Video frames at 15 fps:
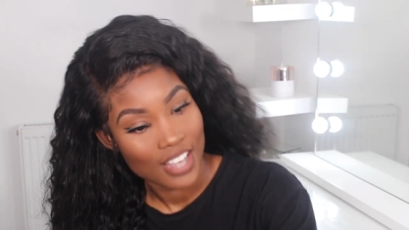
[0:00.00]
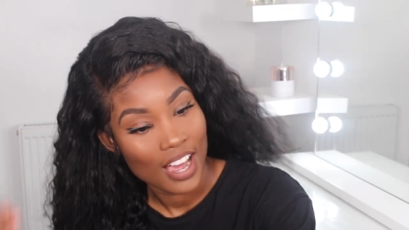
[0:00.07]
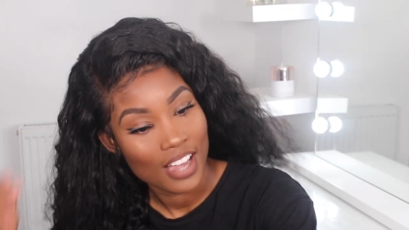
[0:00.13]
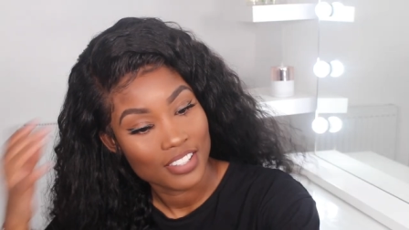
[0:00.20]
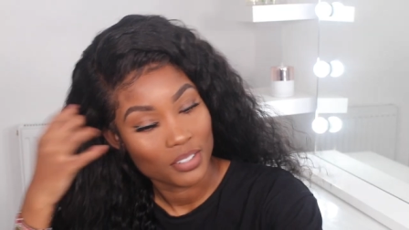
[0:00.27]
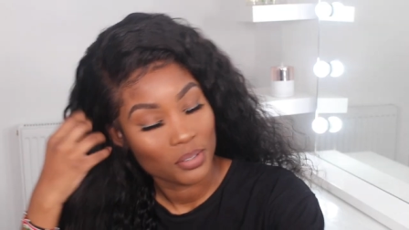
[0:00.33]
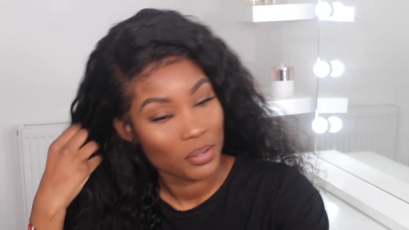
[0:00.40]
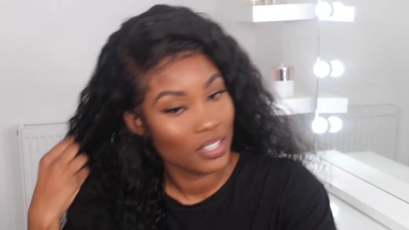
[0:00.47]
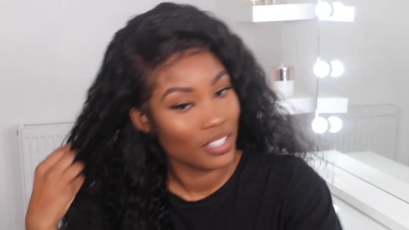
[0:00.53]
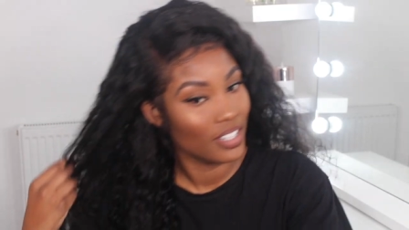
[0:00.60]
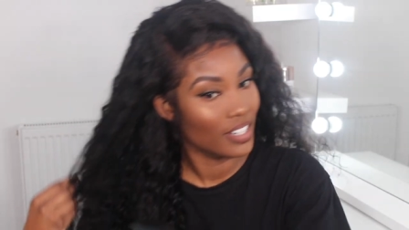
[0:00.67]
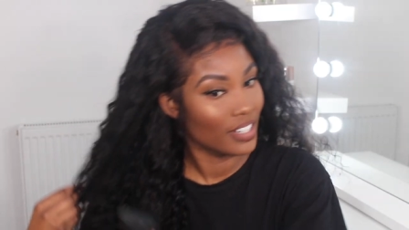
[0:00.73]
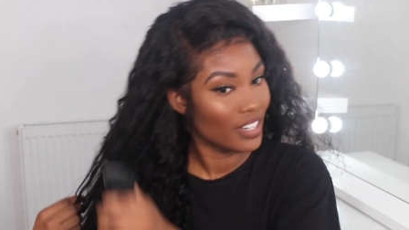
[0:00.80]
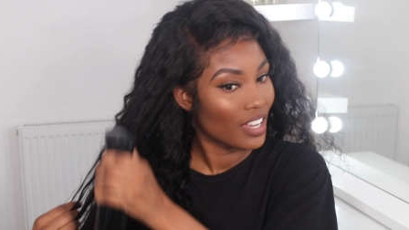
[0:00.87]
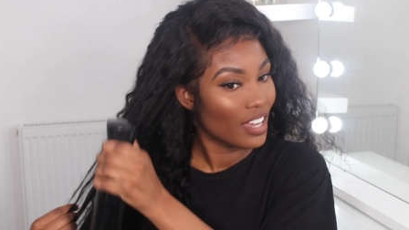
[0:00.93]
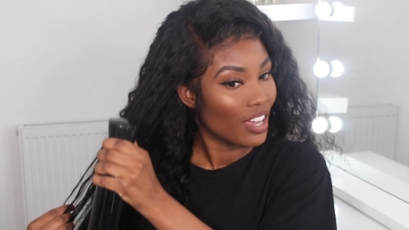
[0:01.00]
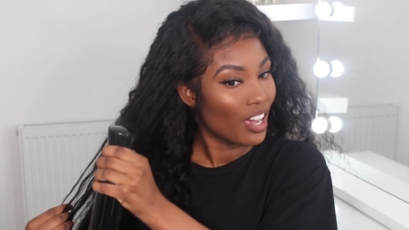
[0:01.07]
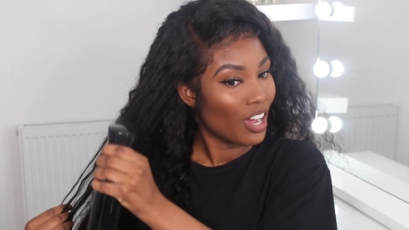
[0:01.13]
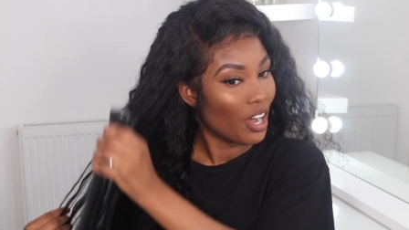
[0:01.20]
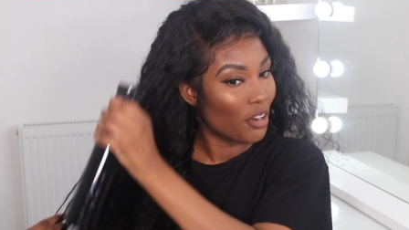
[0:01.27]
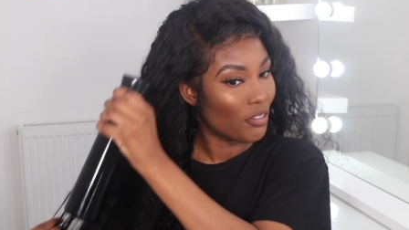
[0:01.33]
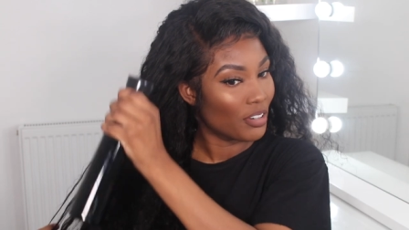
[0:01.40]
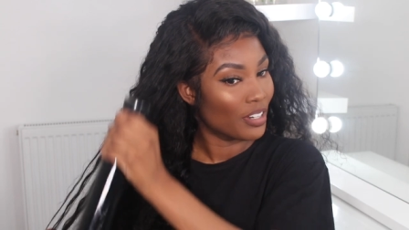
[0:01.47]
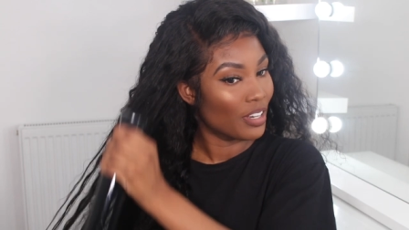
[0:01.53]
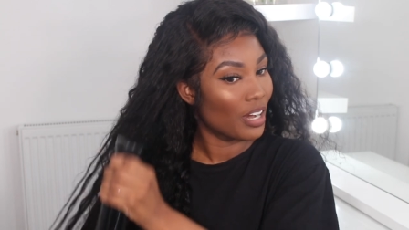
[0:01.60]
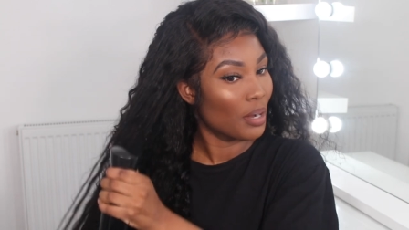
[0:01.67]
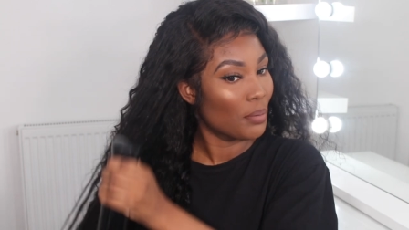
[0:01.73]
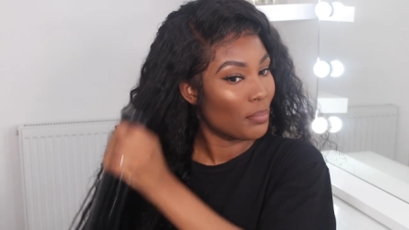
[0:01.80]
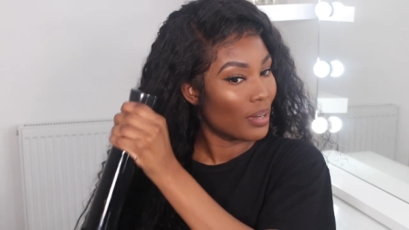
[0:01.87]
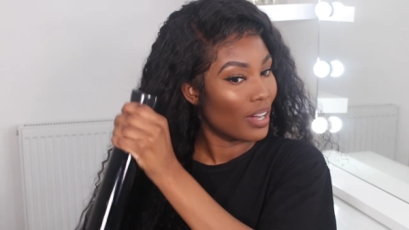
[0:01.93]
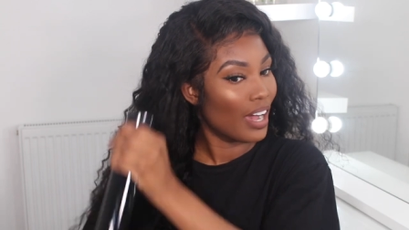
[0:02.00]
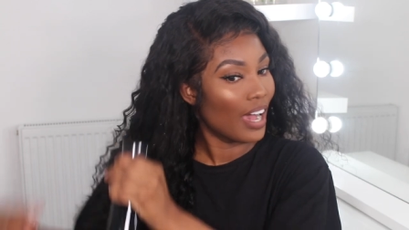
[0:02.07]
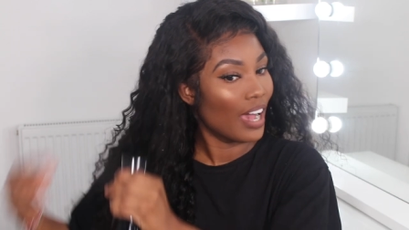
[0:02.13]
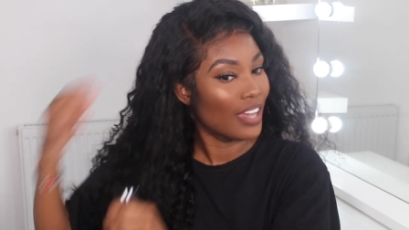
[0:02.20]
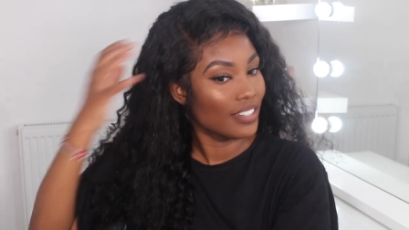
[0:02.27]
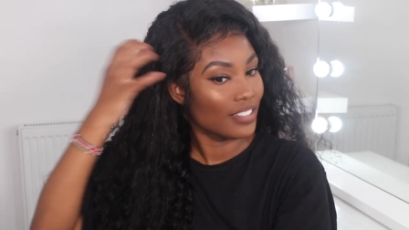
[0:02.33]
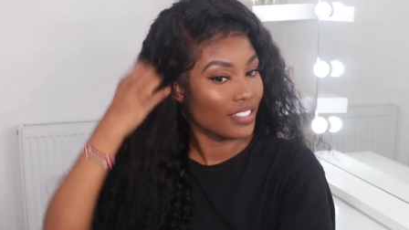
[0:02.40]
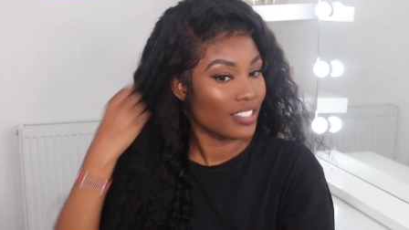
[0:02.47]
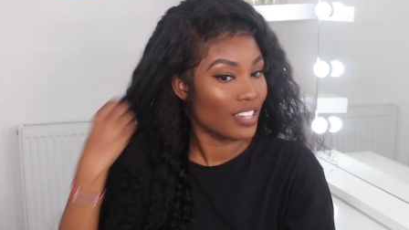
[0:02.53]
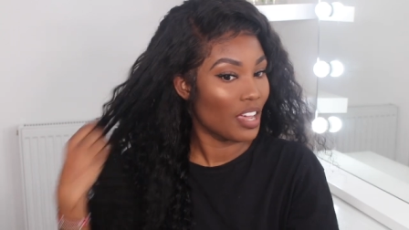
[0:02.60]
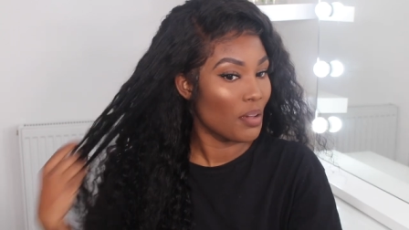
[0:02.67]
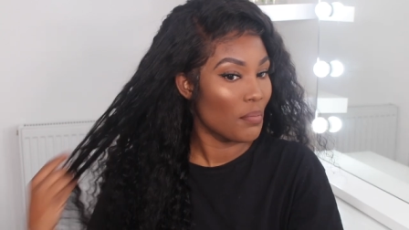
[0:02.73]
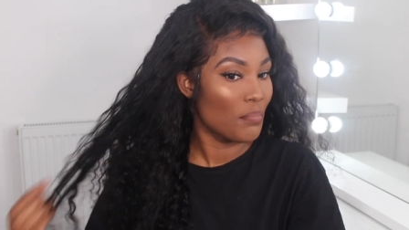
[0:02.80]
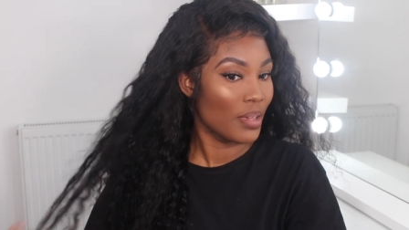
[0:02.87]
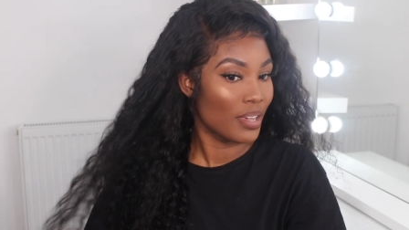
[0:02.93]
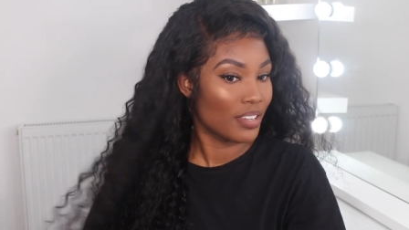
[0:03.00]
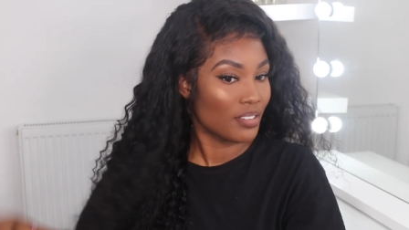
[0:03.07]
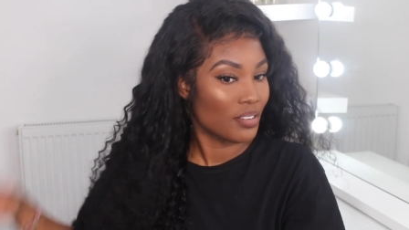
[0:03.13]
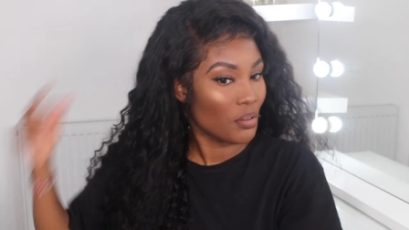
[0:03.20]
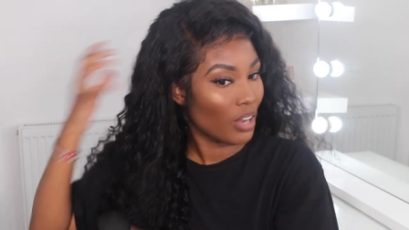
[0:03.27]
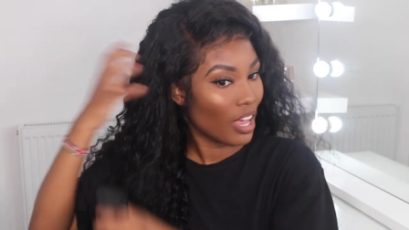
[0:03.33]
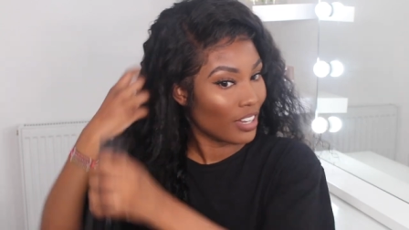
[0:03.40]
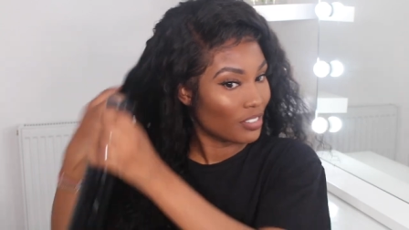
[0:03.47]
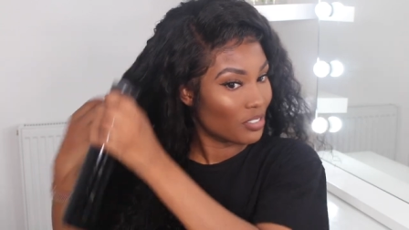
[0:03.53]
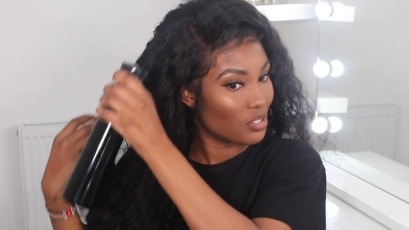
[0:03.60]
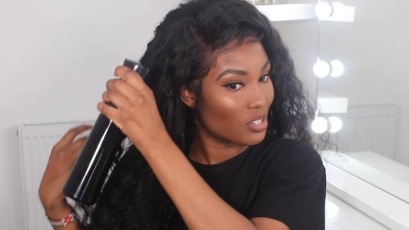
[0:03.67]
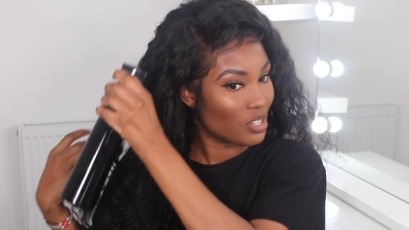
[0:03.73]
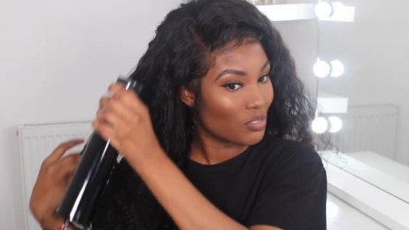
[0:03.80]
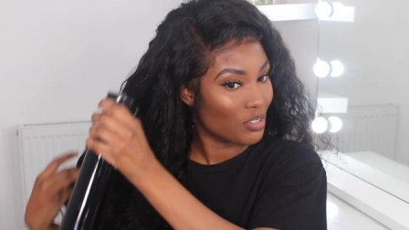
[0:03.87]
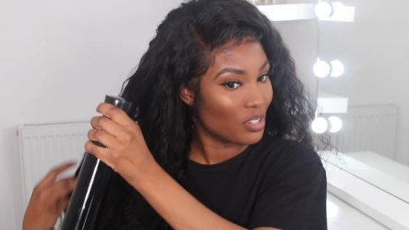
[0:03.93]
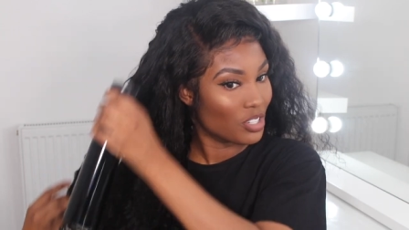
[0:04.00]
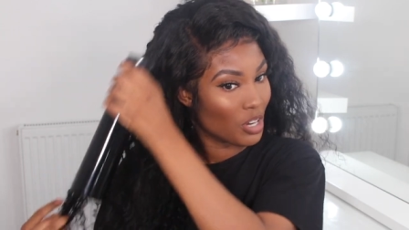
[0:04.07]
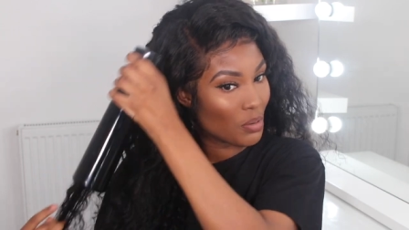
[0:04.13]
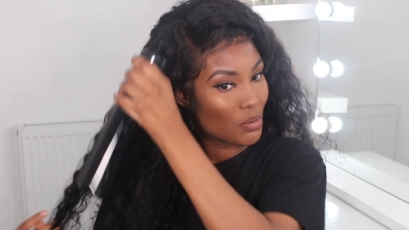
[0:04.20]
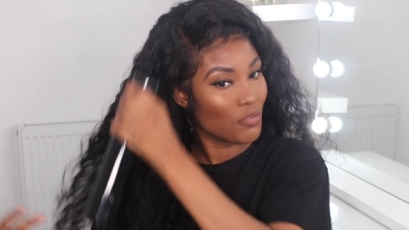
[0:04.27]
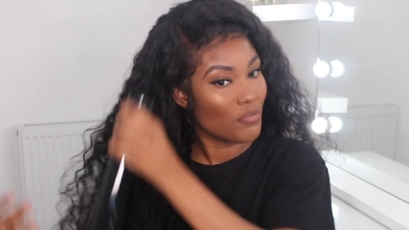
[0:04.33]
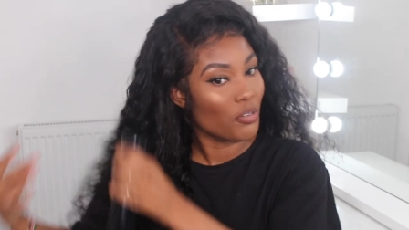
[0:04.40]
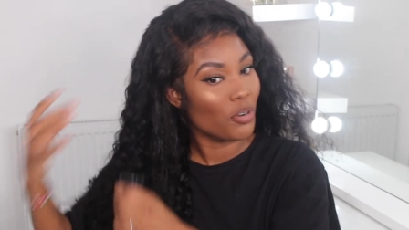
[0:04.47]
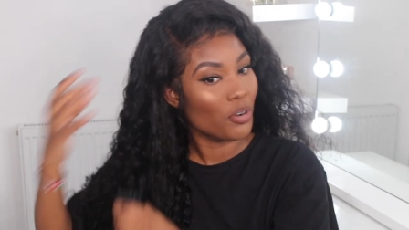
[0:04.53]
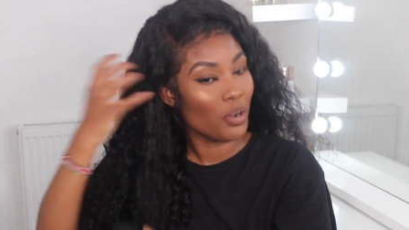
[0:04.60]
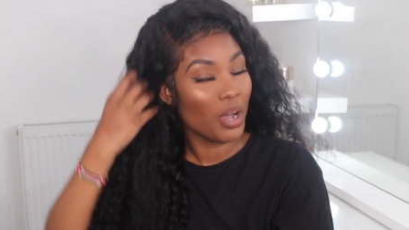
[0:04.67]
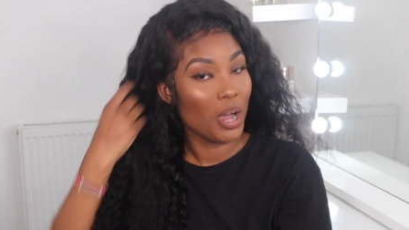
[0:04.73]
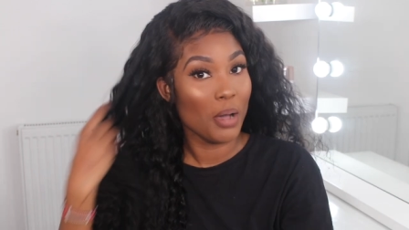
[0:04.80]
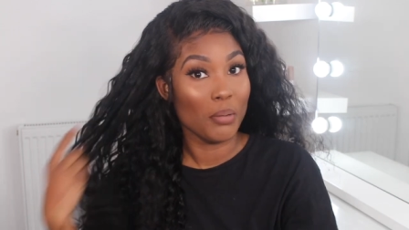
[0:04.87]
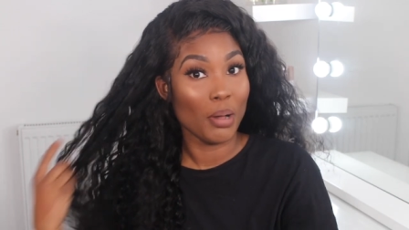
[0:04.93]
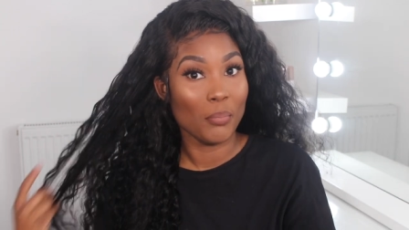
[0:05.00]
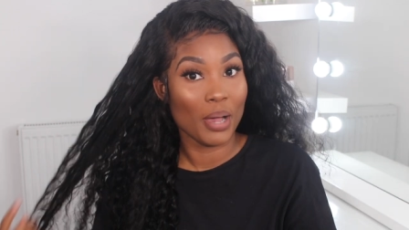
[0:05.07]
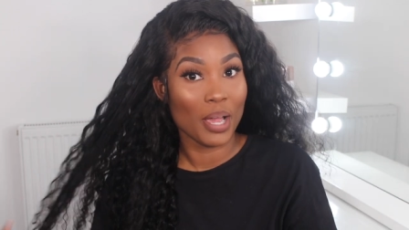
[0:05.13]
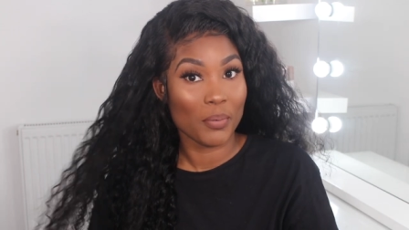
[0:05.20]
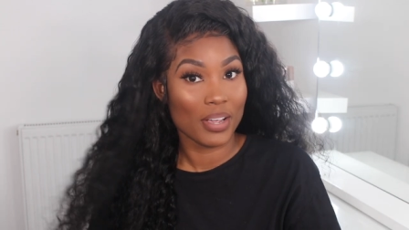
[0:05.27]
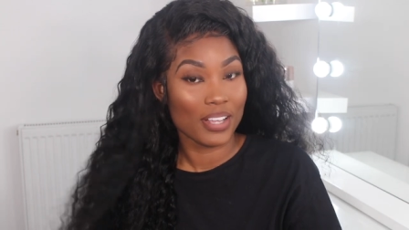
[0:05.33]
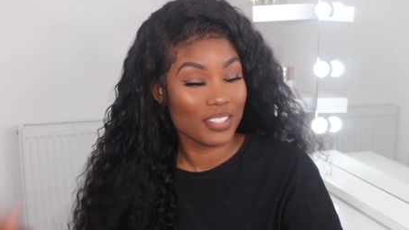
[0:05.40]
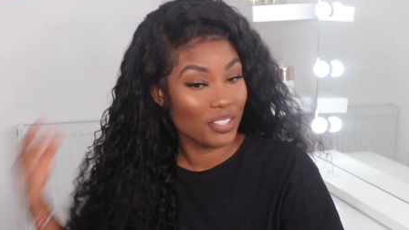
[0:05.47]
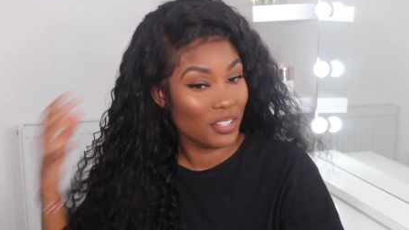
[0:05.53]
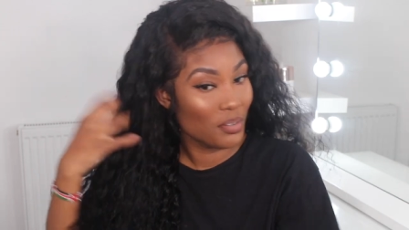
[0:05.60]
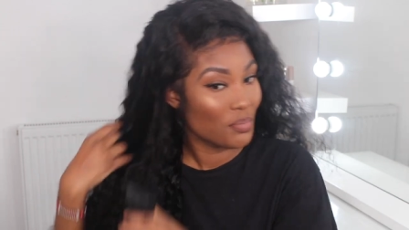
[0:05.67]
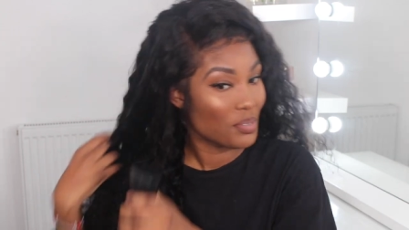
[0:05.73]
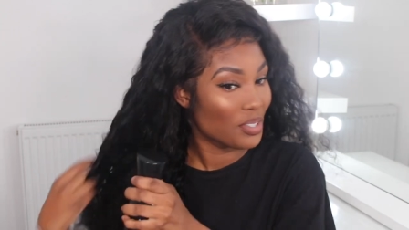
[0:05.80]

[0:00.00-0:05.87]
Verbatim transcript: I had to quickly hurry up and do this video before Amaya wakes up.